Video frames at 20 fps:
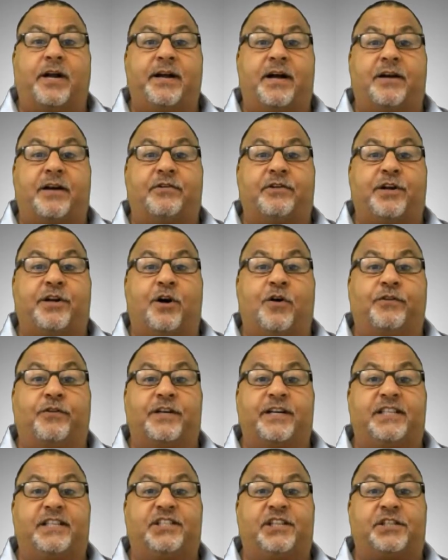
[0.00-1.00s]
100
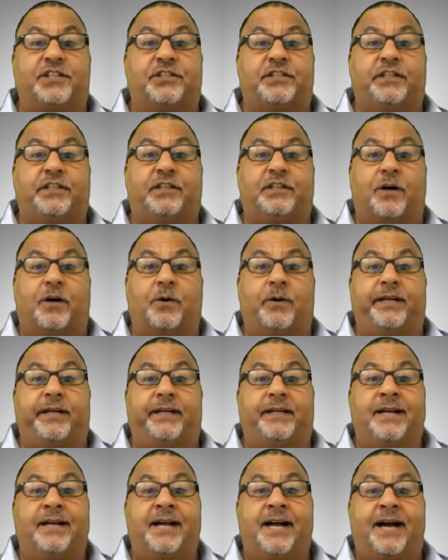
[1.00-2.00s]
over an existing
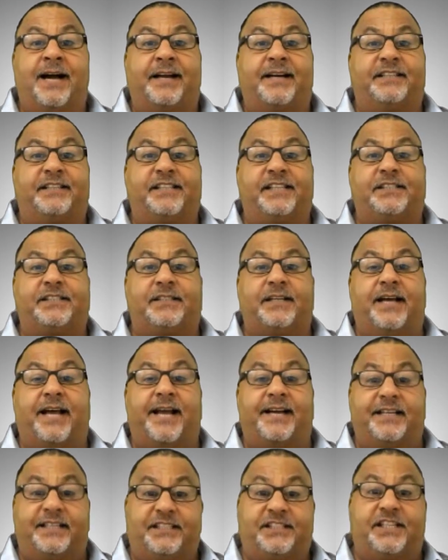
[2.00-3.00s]
coating, an
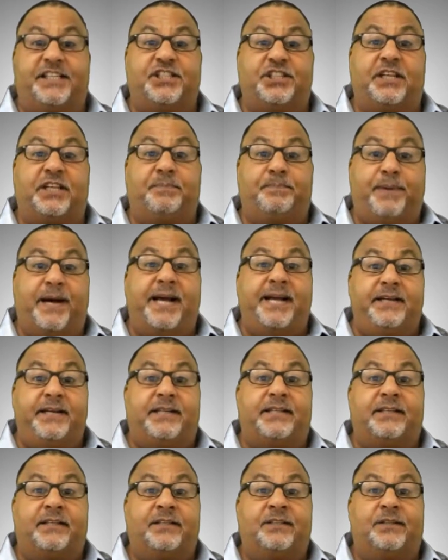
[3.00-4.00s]
existing
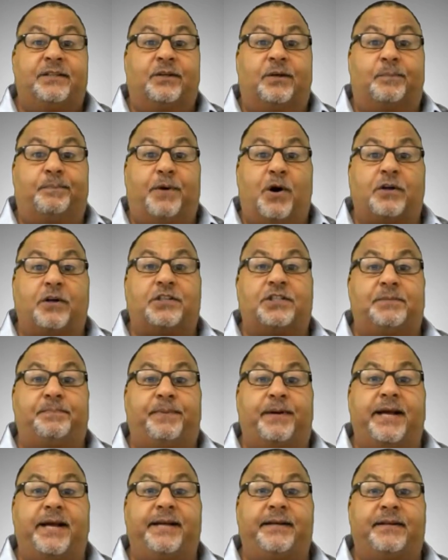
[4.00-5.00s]
paint,
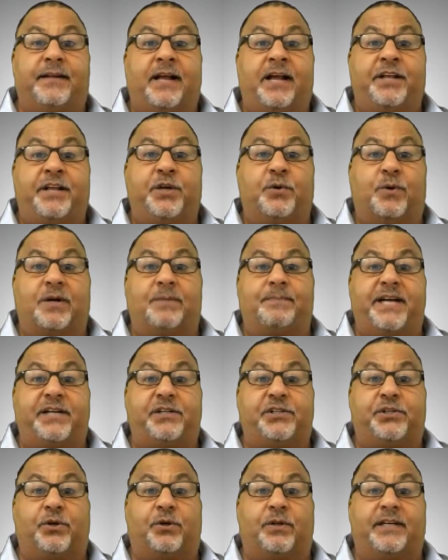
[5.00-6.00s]
epoxy paint. You want to
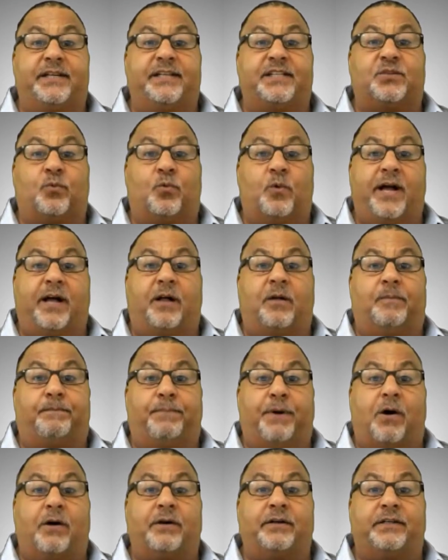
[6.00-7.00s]
make sure that it's
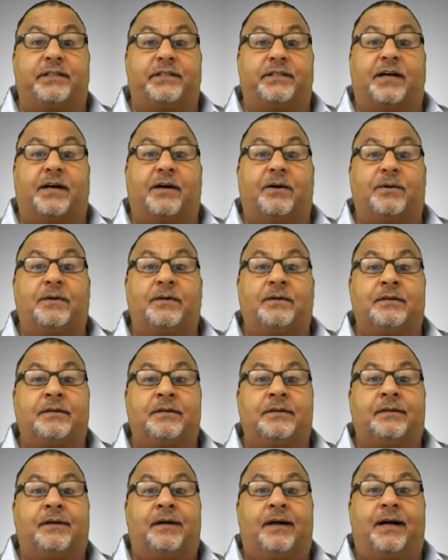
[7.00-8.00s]
well bonded though.
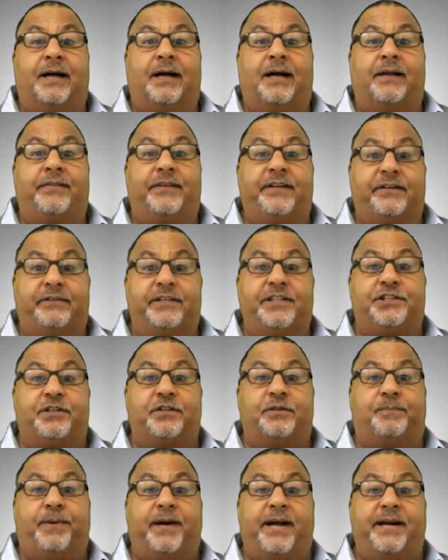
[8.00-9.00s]
The
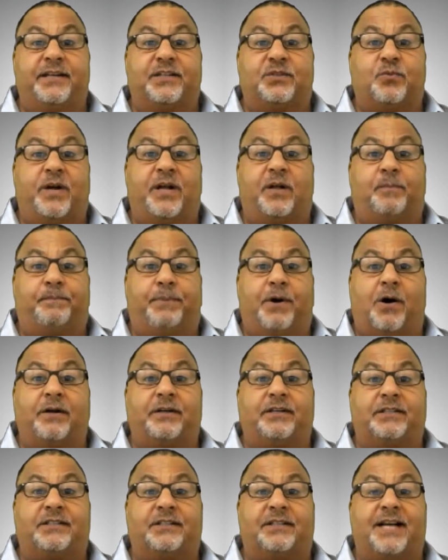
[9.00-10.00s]
original paint is well
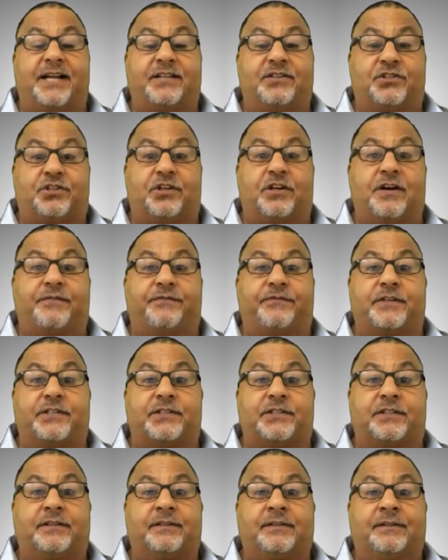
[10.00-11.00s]
bonded to that
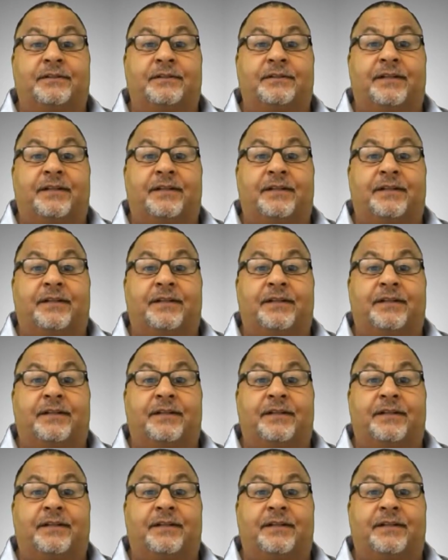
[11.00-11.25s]
surface.